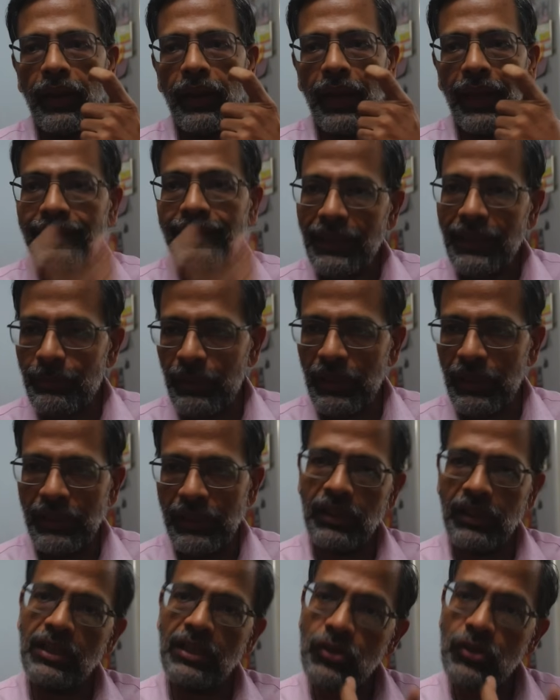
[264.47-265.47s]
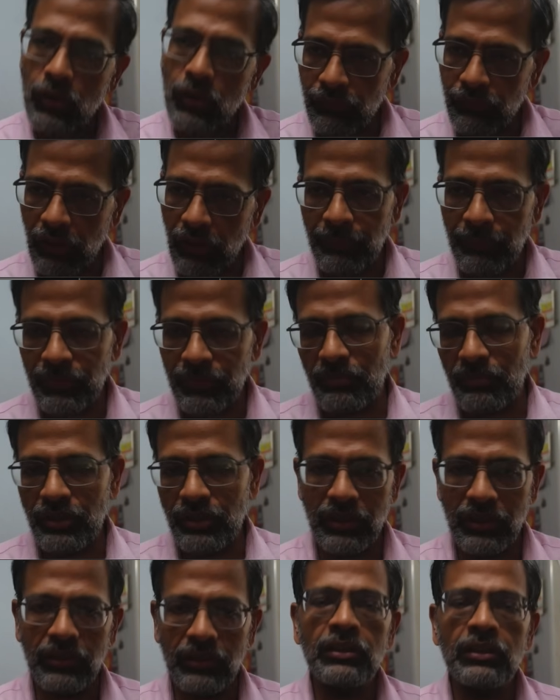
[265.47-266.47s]
SIP return instead of a lump sum
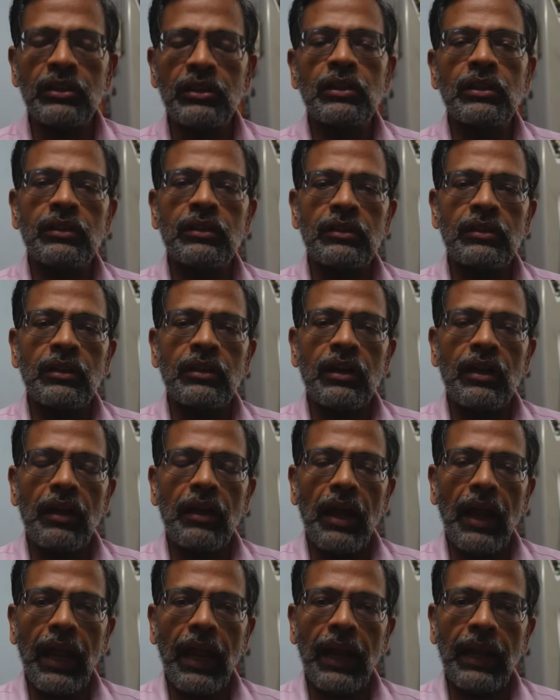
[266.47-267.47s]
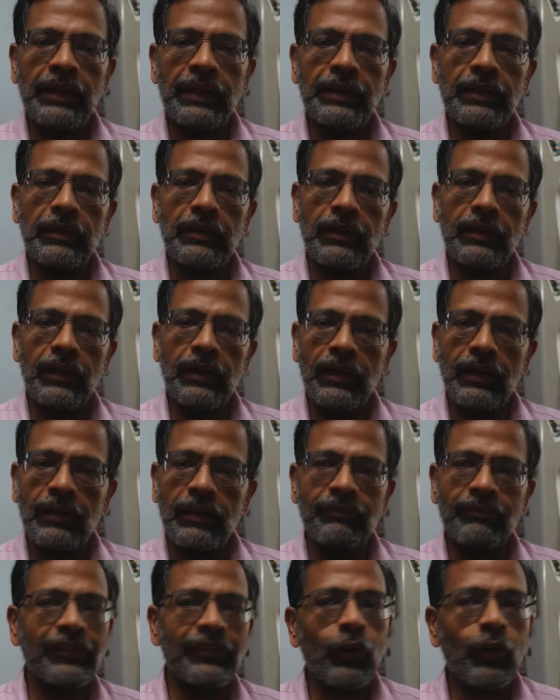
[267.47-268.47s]
return. And
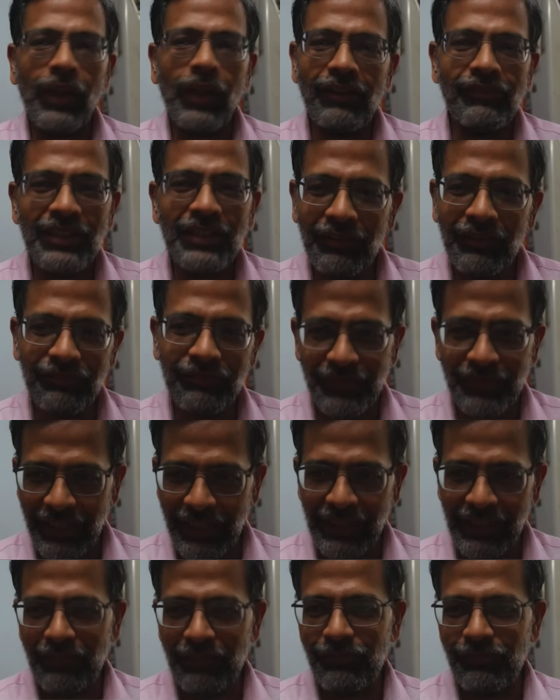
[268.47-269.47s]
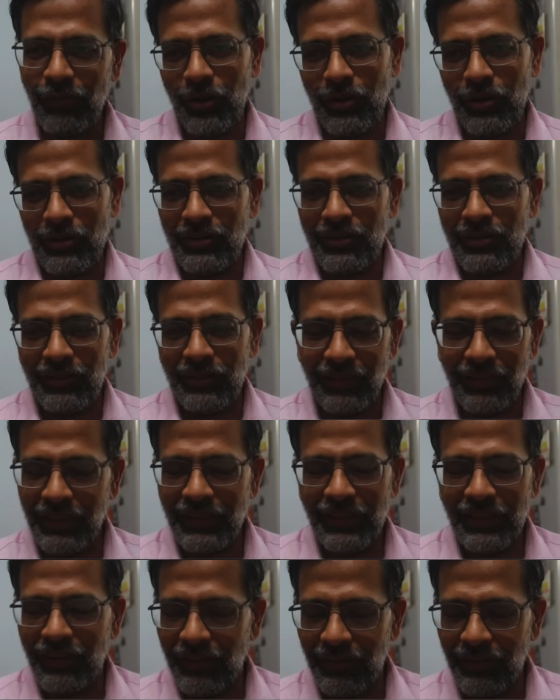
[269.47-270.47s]
we don't have enough data for
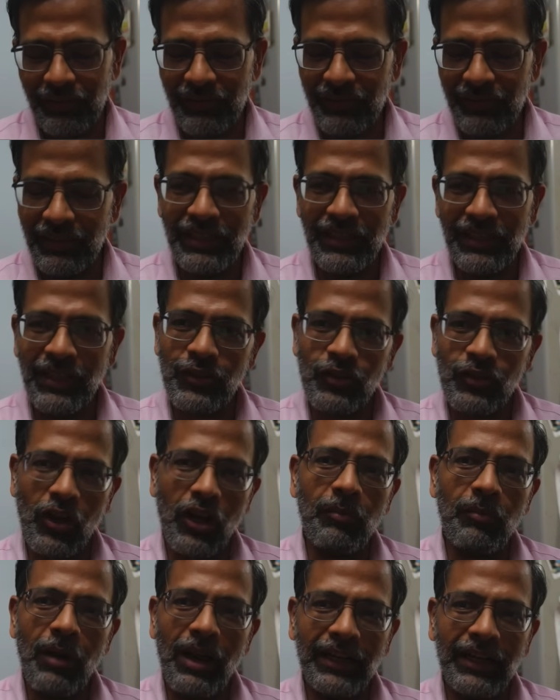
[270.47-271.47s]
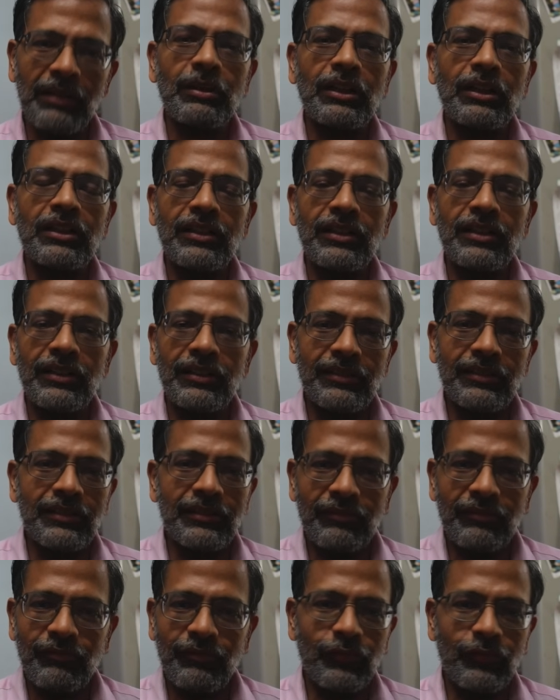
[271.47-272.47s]
in the Indian stock market, but
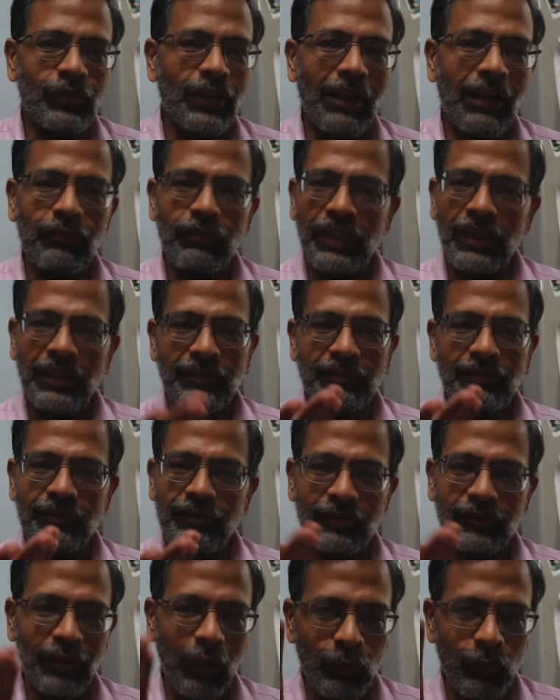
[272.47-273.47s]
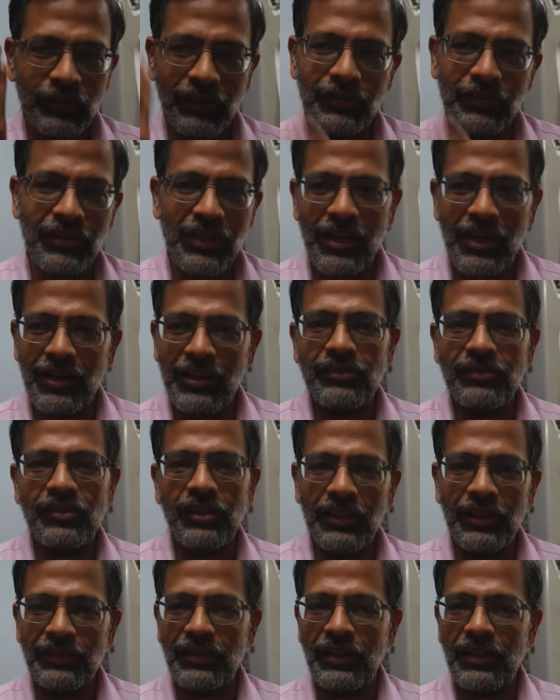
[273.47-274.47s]
we have like
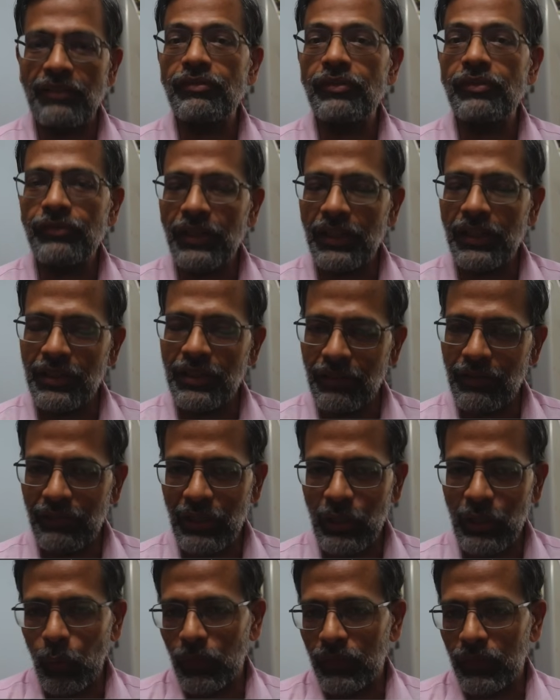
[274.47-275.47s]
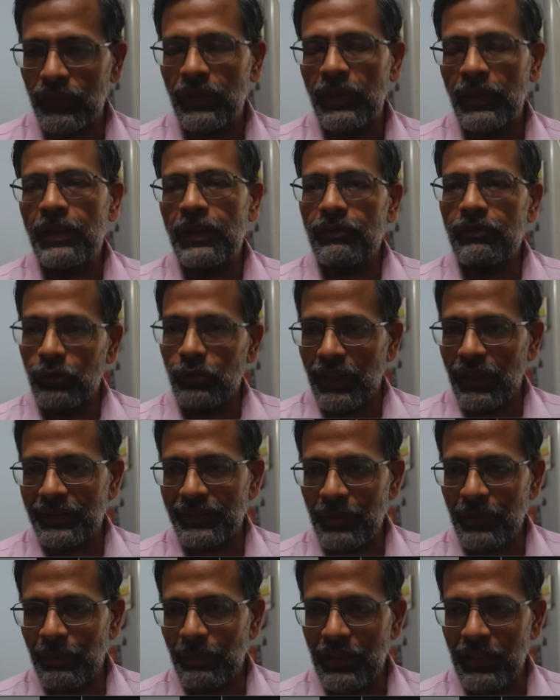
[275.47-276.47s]
1,333 15-year windows for the
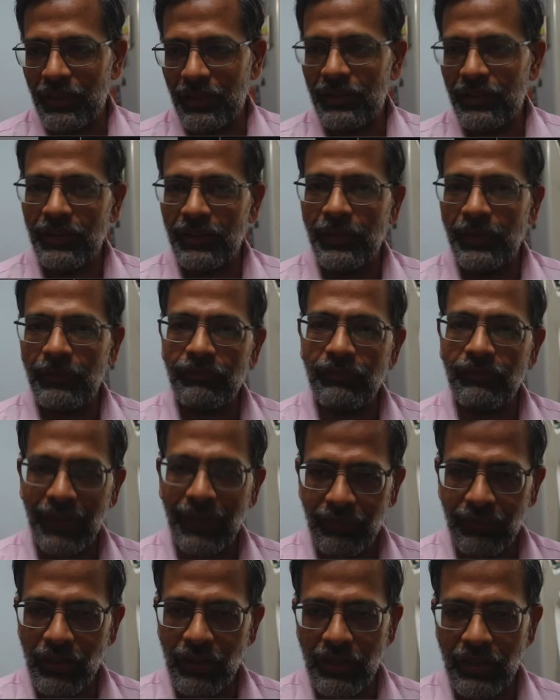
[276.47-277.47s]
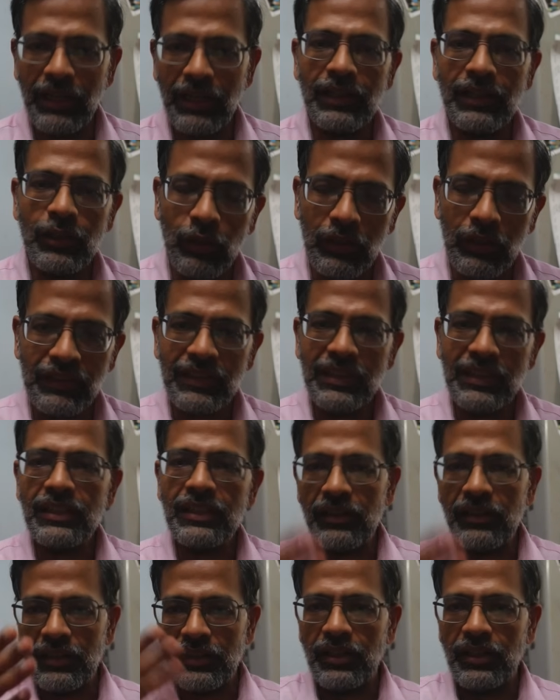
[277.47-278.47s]
S&P 500, and you can see
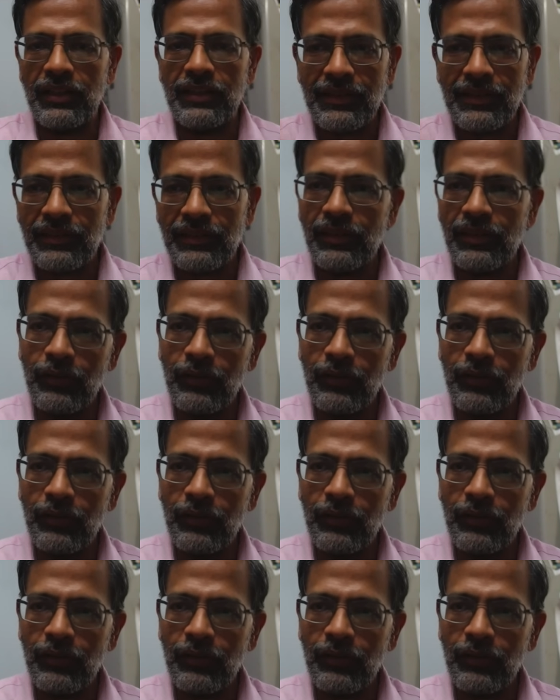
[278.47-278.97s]
the returns